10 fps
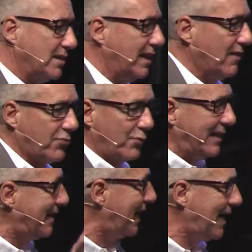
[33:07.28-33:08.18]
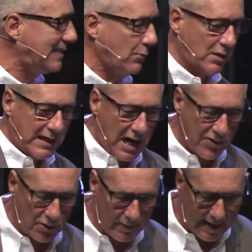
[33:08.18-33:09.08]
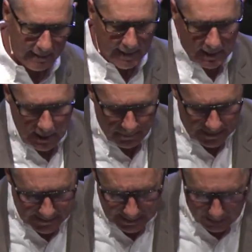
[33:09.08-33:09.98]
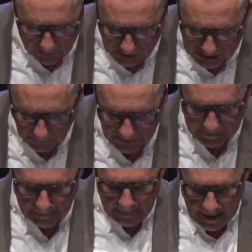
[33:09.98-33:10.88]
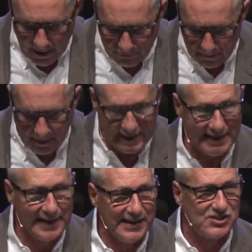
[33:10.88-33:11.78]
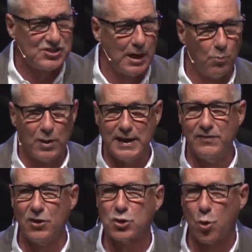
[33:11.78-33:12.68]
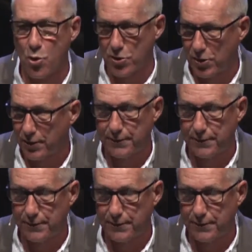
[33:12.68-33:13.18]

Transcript: And he had three guys that were gathered around. Let me tell you something everybody needs someone in their corner.